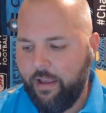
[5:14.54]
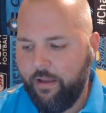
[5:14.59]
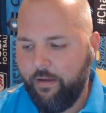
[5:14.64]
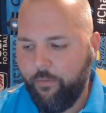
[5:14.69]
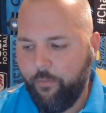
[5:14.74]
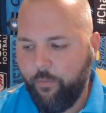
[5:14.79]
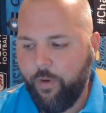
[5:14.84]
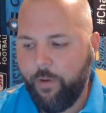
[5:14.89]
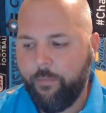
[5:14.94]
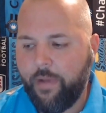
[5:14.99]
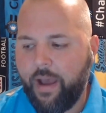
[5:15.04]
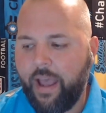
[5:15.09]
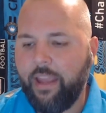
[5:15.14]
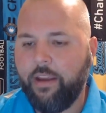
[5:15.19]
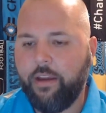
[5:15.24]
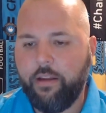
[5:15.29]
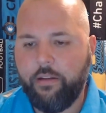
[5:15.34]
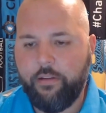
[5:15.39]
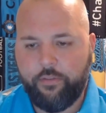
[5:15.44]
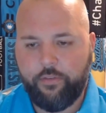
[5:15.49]
what my
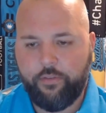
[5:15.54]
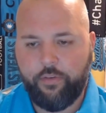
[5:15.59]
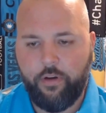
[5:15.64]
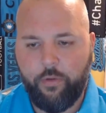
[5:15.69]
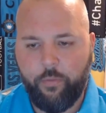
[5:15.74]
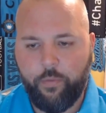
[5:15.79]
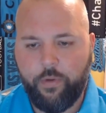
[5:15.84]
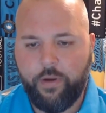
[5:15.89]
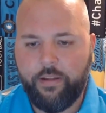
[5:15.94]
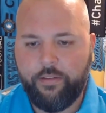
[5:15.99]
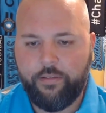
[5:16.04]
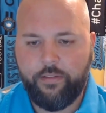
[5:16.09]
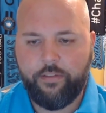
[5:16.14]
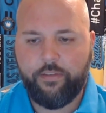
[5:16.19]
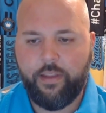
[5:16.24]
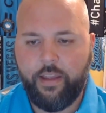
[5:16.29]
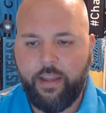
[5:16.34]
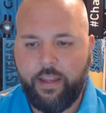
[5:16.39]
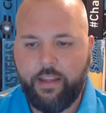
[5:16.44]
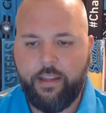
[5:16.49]
concern was is
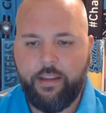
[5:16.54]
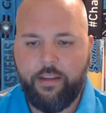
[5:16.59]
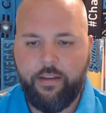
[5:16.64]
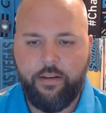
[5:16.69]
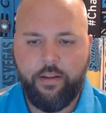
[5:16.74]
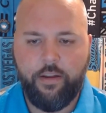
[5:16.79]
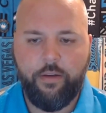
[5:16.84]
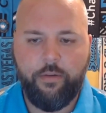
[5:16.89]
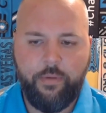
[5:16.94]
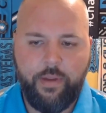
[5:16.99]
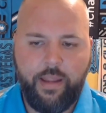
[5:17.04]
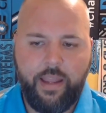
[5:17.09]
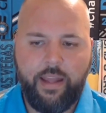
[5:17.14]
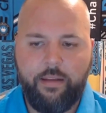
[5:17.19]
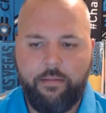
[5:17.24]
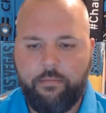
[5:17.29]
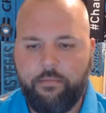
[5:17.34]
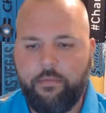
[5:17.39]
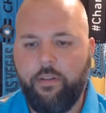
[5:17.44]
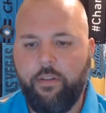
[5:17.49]
like, we
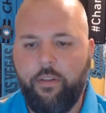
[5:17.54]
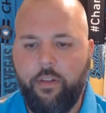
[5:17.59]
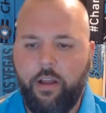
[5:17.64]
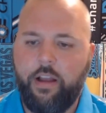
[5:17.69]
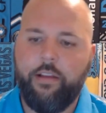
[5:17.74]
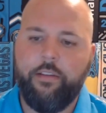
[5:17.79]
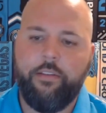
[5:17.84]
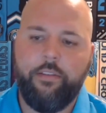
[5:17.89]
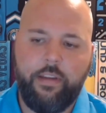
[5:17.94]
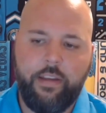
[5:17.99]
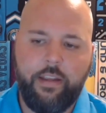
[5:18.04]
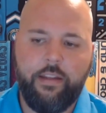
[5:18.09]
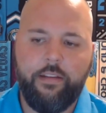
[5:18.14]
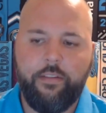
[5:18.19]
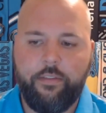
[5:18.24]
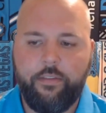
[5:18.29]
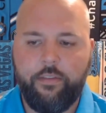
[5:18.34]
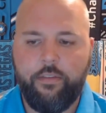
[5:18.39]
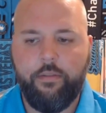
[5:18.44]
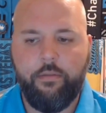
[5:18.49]
had a loss
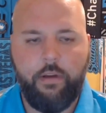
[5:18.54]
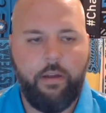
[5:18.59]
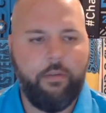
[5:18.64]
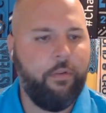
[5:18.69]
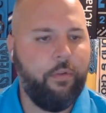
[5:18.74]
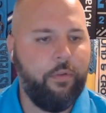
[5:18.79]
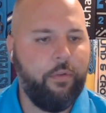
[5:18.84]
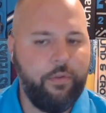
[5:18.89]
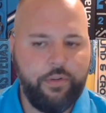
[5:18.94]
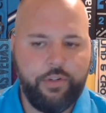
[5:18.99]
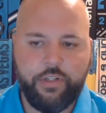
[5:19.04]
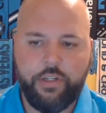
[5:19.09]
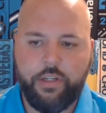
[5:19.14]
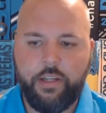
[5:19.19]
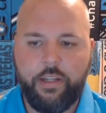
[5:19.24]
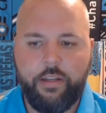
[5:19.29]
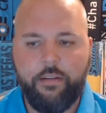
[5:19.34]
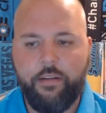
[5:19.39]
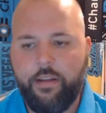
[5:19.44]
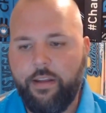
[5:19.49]
against the
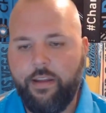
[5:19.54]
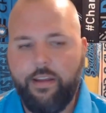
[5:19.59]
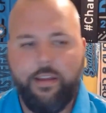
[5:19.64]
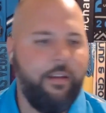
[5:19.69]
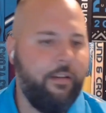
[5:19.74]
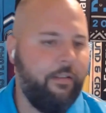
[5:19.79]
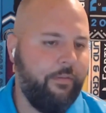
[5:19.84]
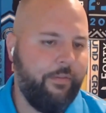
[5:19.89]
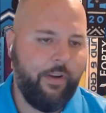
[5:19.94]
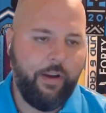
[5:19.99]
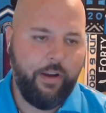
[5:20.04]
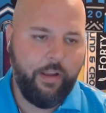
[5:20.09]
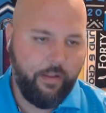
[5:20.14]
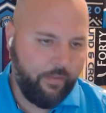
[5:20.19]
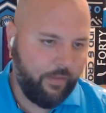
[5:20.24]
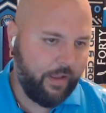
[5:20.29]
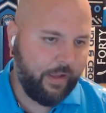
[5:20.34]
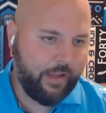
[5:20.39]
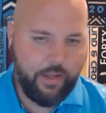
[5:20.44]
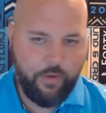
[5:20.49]
Revolution, very
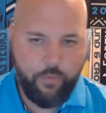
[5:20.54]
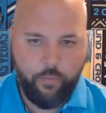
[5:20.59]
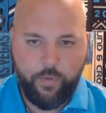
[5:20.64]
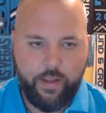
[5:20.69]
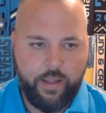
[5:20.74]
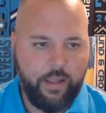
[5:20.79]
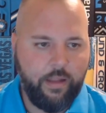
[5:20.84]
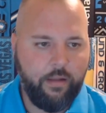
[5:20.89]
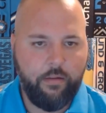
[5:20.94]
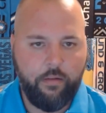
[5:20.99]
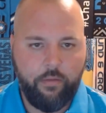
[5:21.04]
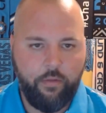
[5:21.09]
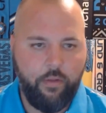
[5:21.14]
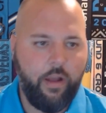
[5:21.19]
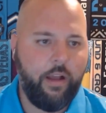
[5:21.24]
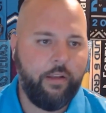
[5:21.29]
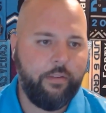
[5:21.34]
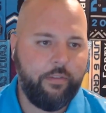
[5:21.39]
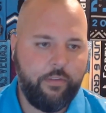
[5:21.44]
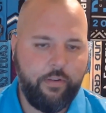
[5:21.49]
unlucky
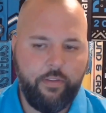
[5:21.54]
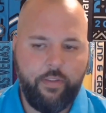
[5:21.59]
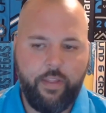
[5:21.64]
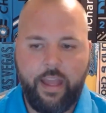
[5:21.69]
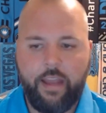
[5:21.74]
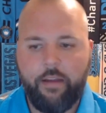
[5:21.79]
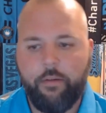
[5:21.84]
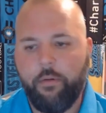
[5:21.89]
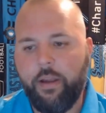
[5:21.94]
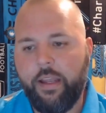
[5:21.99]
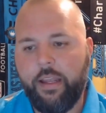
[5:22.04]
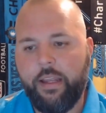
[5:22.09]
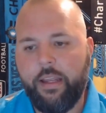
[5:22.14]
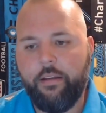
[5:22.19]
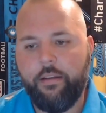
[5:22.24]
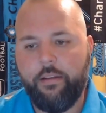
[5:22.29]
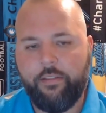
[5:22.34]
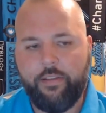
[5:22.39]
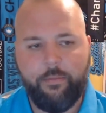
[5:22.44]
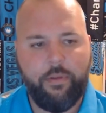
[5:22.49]
loss to that,
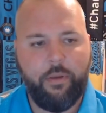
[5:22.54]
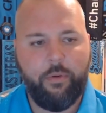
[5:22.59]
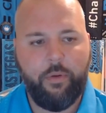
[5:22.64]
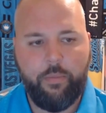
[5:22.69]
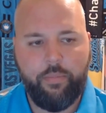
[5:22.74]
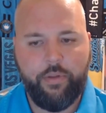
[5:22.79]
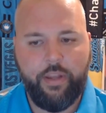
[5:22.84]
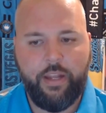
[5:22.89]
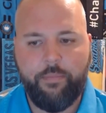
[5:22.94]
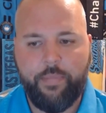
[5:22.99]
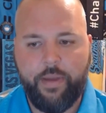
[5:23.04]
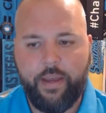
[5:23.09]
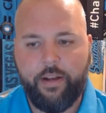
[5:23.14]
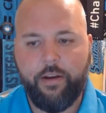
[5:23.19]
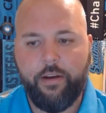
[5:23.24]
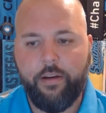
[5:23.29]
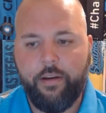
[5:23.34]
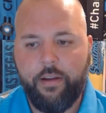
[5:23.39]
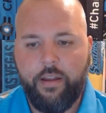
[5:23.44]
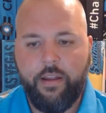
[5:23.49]
right? Seems like we played
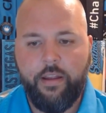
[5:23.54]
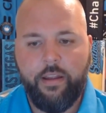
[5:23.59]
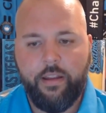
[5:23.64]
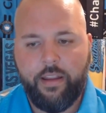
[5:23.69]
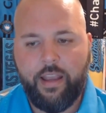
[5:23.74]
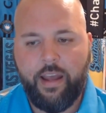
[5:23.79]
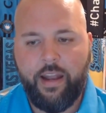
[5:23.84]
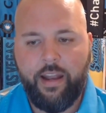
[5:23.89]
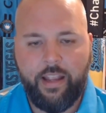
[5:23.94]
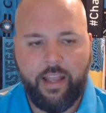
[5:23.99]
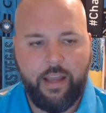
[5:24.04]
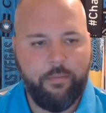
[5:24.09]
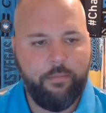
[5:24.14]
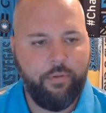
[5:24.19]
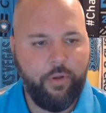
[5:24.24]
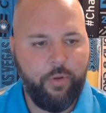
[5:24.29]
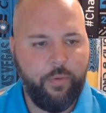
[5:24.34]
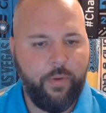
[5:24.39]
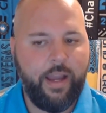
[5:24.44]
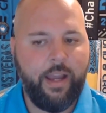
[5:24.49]
better. Kind of got
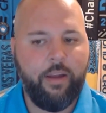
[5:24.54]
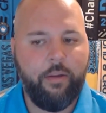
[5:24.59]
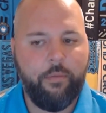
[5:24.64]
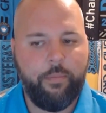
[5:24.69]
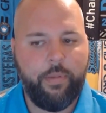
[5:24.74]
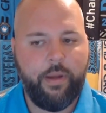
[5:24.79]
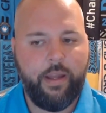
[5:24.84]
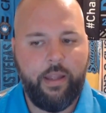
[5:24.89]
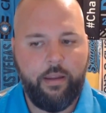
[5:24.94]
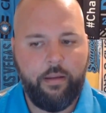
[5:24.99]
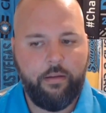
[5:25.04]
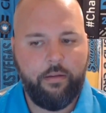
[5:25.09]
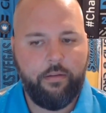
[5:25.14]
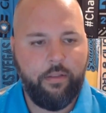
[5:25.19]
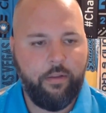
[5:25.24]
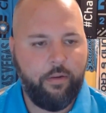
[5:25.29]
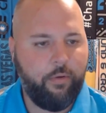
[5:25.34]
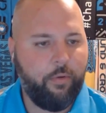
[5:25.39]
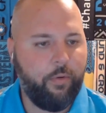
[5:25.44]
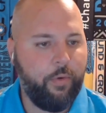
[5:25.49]
blew out by
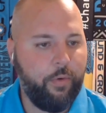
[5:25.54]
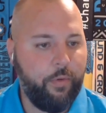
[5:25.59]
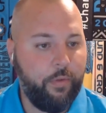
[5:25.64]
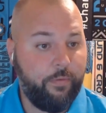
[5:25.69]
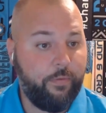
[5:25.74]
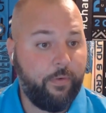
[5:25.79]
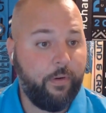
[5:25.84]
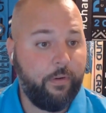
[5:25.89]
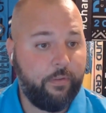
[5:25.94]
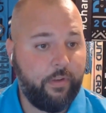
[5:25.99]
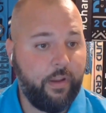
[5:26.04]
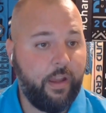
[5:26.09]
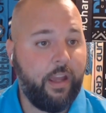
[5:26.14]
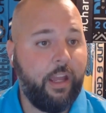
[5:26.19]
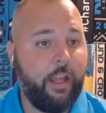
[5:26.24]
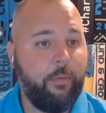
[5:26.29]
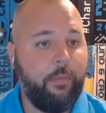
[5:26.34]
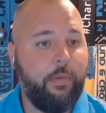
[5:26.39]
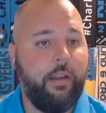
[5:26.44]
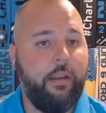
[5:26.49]
the Crew the first
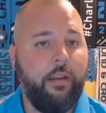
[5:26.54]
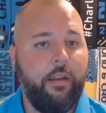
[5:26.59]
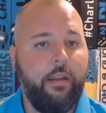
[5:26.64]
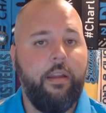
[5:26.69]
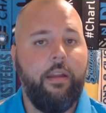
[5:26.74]
time. And,